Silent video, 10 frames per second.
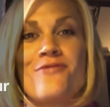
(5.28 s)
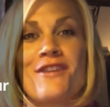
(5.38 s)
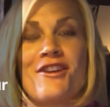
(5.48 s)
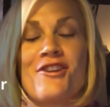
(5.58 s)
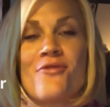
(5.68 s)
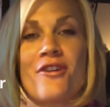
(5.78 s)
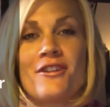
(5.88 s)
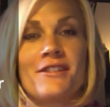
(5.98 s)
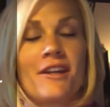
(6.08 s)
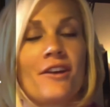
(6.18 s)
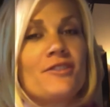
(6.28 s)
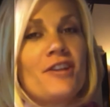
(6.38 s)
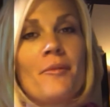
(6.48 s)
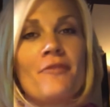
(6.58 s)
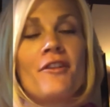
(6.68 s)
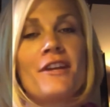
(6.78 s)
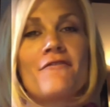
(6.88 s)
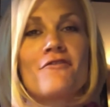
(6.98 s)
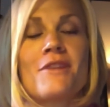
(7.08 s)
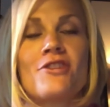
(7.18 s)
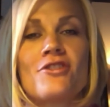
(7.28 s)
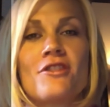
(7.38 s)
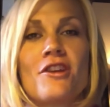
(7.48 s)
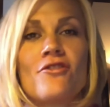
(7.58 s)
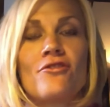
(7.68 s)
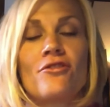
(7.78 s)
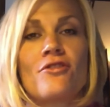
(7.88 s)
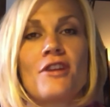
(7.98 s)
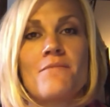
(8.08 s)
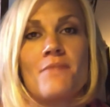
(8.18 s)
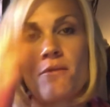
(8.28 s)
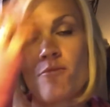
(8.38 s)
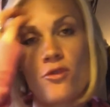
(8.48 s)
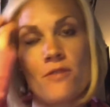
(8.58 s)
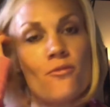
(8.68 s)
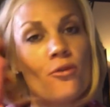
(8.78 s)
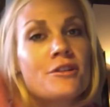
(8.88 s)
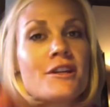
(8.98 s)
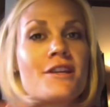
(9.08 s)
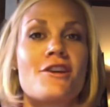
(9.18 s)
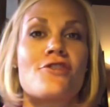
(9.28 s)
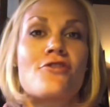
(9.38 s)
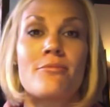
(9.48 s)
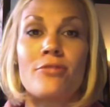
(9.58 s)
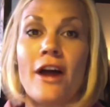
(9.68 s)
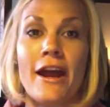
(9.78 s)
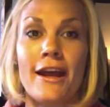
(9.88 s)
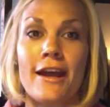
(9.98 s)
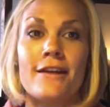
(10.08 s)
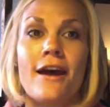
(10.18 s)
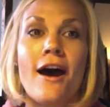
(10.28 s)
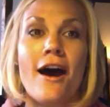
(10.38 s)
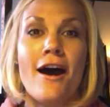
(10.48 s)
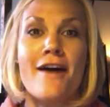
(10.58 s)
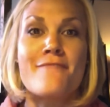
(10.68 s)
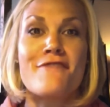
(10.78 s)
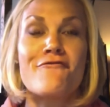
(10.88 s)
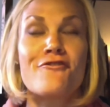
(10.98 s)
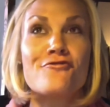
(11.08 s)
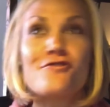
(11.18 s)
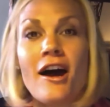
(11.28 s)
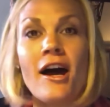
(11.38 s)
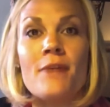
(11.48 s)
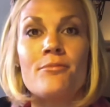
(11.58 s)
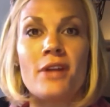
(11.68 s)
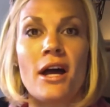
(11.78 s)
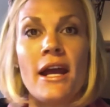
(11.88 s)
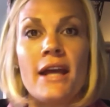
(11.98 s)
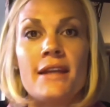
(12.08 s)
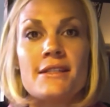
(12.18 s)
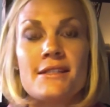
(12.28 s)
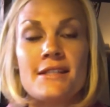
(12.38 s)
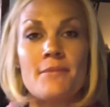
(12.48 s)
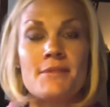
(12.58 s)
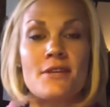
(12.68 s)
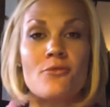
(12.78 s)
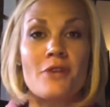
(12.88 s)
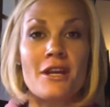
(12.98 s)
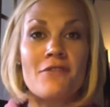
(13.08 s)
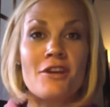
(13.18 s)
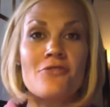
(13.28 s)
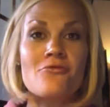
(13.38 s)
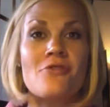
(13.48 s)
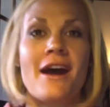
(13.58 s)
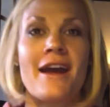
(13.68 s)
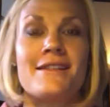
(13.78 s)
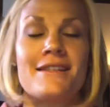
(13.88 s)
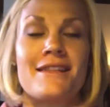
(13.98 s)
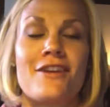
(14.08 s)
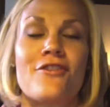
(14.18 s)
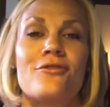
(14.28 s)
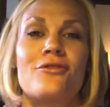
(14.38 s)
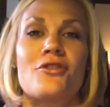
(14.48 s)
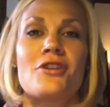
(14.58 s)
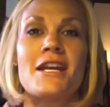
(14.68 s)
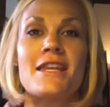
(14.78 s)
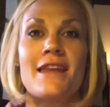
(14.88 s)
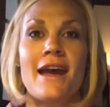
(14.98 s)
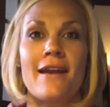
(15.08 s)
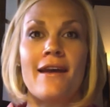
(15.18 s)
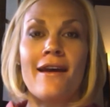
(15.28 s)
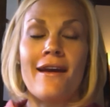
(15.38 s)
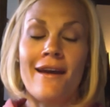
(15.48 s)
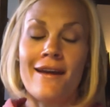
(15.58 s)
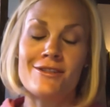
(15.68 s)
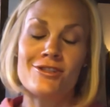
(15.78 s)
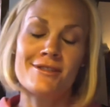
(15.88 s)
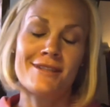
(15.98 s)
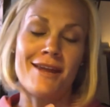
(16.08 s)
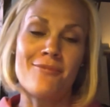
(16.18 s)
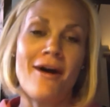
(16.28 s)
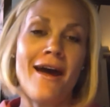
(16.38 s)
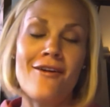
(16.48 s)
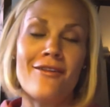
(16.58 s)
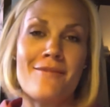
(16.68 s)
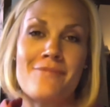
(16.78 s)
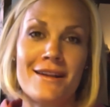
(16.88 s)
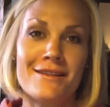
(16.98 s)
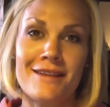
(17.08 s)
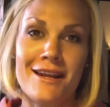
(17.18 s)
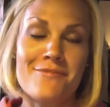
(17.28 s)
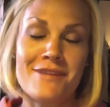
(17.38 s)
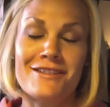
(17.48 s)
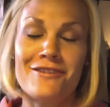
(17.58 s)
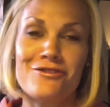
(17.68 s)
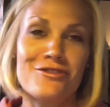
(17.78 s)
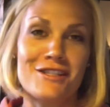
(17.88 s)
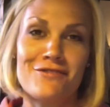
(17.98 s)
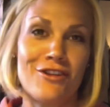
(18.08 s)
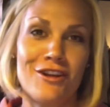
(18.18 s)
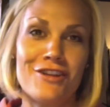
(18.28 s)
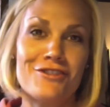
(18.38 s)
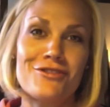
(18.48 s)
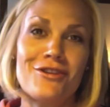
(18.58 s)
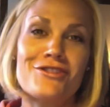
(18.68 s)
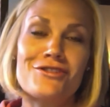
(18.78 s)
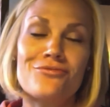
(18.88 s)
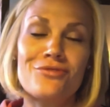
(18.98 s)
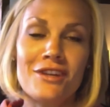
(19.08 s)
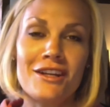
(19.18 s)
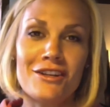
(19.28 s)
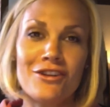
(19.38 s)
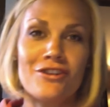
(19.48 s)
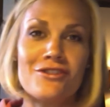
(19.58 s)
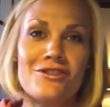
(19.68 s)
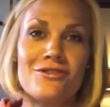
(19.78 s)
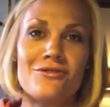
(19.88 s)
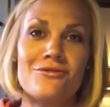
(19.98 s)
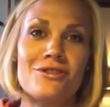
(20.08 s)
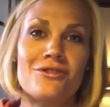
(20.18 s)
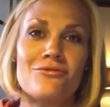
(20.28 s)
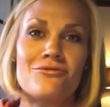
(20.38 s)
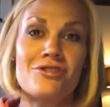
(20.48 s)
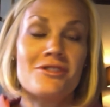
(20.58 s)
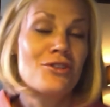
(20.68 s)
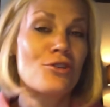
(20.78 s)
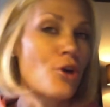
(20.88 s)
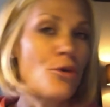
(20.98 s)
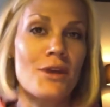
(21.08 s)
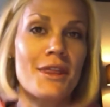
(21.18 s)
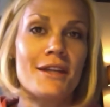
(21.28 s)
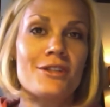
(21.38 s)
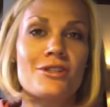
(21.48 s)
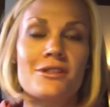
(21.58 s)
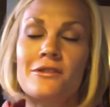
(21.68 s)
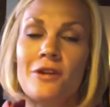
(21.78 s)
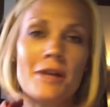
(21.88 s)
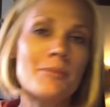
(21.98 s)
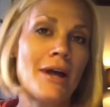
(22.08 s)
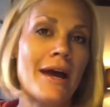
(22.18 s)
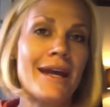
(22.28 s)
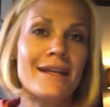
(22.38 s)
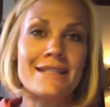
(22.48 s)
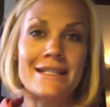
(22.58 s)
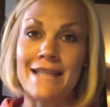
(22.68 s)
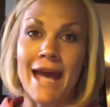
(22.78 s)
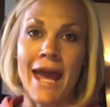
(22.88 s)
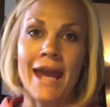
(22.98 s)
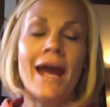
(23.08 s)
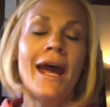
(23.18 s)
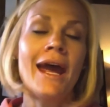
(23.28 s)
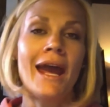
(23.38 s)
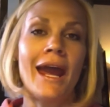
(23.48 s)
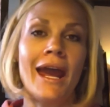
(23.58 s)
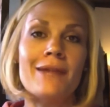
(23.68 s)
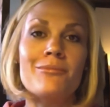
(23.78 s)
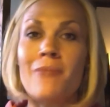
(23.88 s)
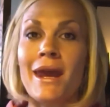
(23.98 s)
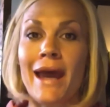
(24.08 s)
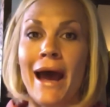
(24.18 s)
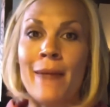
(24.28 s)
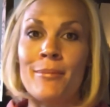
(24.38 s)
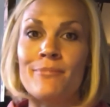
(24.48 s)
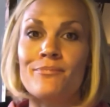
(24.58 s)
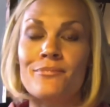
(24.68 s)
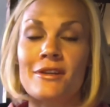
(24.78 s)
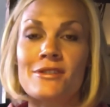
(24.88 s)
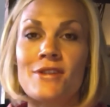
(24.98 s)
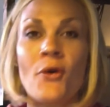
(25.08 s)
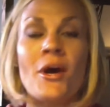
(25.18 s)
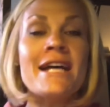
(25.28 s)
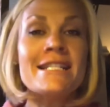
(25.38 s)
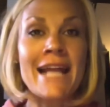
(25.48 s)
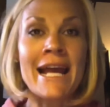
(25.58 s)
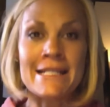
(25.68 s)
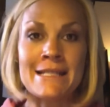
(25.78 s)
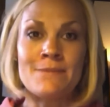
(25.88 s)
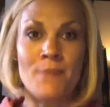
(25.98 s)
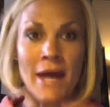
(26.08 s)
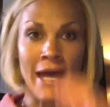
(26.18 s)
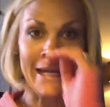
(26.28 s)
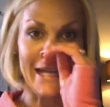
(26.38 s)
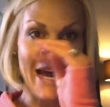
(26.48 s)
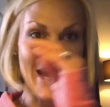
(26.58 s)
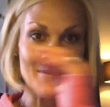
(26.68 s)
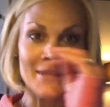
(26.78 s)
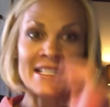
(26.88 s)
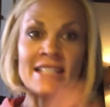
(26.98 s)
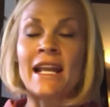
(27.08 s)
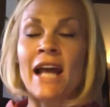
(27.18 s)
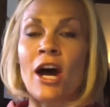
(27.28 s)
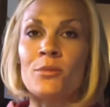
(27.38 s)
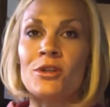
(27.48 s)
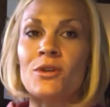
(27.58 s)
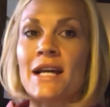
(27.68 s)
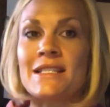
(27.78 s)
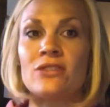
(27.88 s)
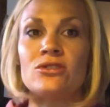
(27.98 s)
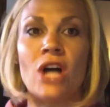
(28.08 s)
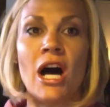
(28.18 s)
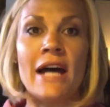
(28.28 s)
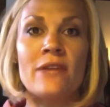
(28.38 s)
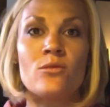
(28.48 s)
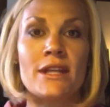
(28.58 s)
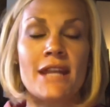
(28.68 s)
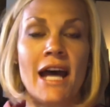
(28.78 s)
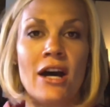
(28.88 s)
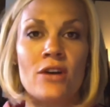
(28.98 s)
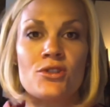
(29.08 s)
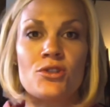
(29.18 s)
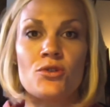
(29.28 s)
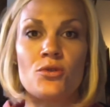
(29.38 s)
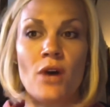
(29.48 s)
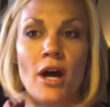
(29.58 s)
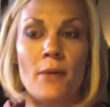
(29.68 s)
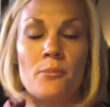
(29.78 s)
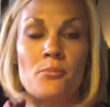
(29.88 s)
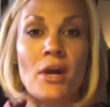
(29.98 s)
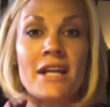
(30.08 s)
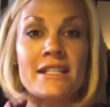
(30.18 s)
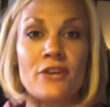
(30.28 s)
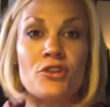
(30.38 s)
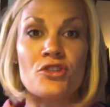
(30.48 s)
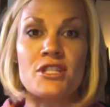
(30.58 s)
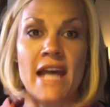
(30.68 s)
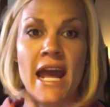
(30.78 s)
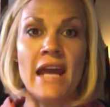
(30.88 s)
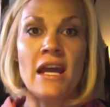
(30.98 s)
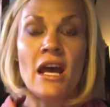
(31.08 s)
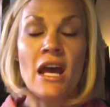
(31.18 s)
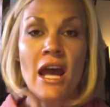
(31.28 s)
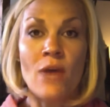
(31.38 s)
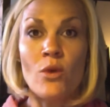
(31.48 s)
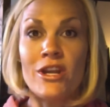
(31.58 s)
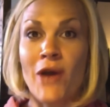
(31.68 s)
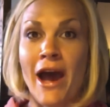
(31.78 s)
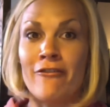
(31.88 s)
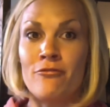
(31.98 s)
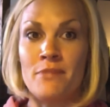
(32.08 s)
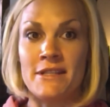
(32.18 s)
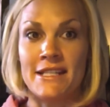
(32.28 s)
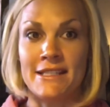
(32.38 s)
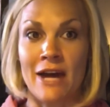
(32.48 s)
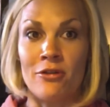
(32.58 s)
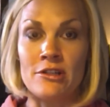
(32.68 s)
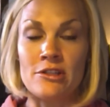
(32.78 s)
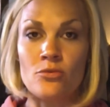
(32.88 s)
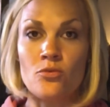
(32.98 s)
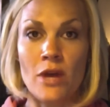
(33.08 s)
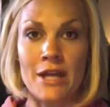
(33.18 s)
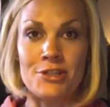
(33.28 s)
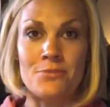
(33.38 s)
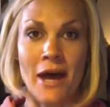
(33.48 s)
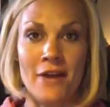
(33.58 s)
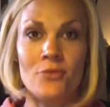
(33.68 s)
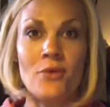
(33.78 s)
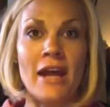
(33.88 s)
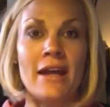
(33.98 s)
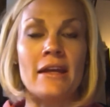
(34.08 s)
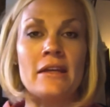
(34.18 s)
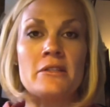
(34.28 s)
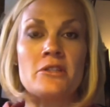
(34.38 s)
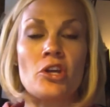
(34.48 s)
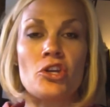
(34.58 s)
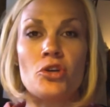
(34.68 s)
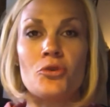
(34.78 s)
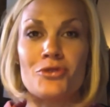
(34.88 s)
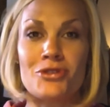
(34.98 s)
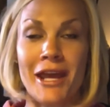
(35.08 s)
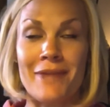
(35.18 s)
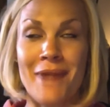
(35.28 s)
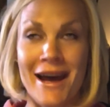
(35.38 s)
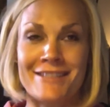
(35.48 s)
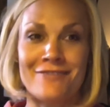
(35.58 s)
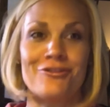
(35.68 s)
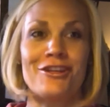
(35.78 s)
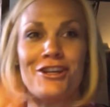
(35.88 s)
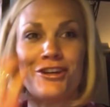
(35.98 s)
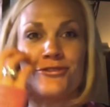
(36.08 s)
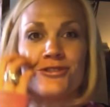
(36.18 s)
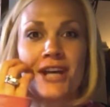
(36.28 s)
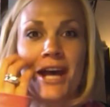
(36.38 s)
that you are staying on top of all the information that you're learning, but more importantly that you're applying it. If you're not applying the steps that we're giving you guys and that you're learning, then it's just gonna pile up and it's gonna be so stressful on you. So I just really encourage you to just go with it. Just start applying today and make it happen. So today is big. This is gonna help you guys a lot with how to break down your day when you have business hours, which by the way is huge, like massively huge.